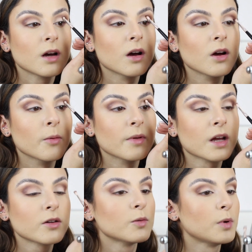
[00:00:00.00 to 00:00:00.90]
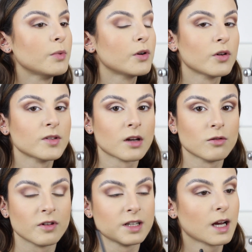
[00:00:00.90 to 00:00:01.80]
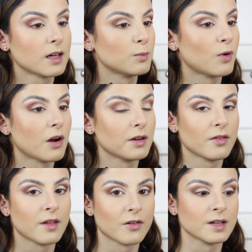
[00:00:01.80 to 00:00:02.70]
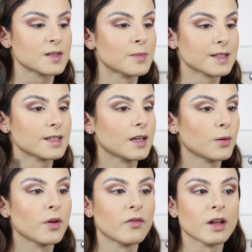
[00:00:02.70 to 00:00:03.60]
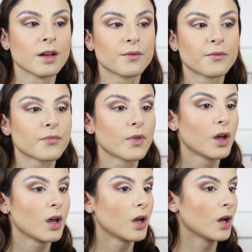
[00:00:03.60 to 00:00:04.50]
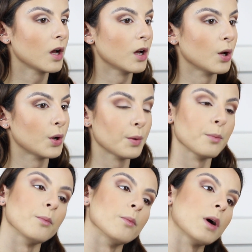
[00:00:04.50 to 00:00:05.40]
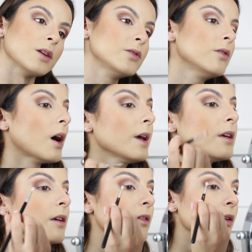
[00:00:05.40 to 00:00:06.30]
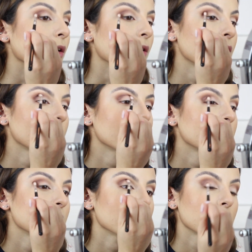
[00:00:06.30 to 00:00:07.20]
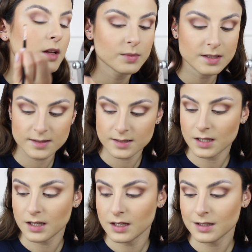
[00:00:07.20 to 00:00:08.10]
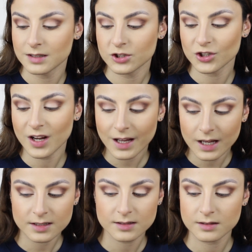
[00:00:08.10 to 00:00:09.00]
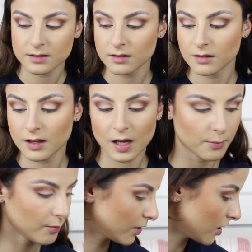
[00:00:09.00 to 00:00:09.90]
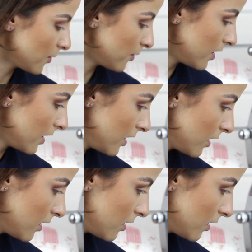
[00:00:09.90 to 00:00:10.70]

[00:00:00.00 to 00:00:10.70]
and that could be because I already had a brown in there and it's mixing in with it. I do like it though, but let me see, should I add that purpley?